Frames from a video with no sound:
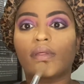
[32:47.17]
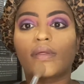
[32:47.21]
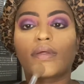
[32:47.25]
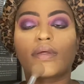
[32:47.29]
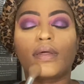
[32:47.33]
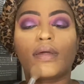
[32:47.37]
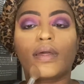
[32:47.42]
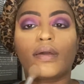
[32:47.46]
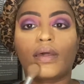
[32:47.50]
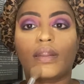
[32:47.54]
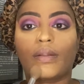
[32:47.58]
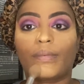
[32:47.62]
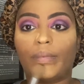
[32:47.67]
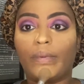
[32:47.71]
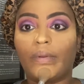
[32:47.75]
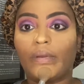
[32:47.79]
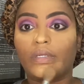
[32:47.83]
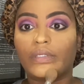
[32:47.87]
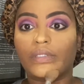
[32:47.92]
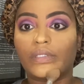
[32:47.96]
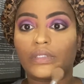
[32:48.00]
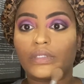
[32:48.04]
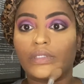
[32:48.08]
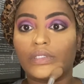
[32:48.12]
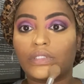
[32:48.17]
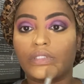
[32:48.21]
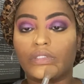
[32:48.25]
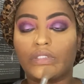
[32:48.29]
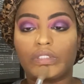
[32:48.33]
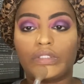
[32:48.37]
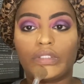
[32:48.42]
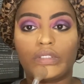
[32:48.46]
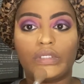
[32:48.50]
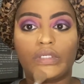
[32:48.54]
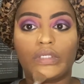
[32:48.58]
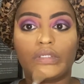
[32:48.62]
I gotta make sure this
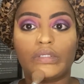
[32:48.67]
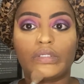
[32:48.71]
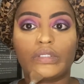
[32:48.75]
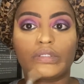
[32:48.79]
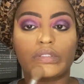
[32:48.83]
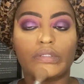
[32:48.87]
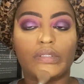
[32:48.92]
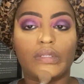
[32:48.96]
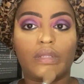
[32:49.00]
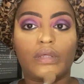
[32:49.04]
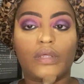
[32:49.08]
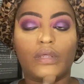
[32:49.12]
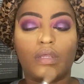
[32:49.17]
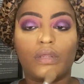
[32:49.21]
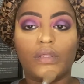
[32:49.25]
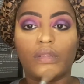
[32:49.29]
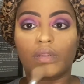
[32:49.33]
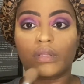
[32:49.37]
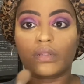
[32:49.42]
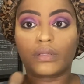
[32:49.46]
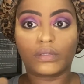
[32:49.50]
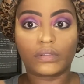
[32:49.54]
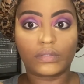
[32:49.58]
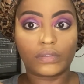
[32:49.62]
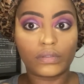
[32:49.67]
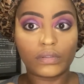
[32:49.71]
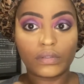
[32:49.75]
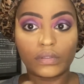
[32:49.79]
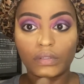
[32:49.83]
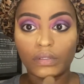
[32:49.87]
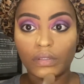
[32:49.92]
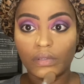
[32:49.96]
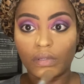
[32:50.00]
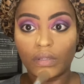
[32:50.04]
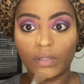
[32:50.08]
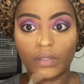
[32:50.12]
chin is like
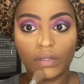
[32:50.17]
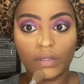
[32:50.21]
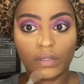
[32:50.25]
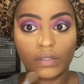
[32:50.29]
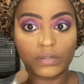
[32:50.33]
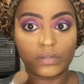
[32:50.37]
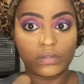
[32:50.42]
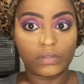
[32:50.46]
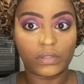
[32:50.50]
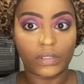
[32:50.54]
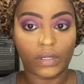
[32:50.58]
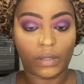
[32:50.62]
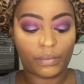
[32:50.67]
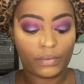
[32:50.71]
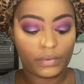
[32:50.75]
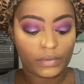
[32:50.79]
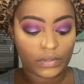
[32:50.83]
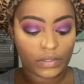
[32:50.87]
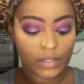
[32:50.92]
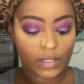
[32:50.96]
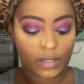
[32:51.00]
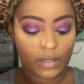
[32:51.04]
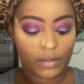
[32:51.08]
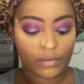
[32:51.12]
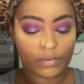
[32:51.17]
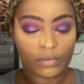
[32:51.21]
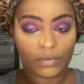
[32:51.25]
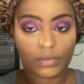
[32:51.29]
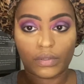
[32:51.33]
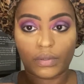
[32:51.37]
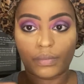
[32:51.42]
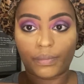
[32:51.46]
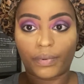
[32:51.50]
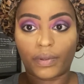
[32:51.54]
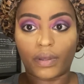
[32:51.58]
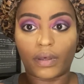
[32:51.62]
double down on
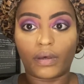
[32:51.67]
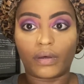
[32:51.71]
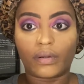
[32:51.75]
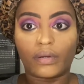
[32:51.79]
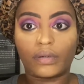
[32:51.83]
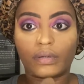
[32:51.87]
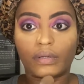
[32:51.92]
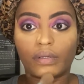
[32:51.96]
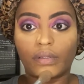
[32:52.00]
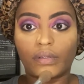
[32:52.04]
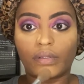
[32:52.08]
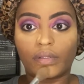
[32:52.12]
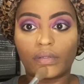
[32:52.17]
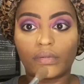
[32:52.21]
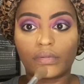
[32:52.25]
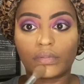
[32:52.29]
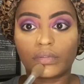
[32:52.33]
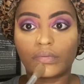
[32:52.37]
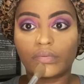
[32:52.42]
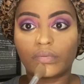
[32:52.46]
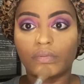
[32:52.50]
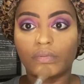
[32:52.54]
the powder because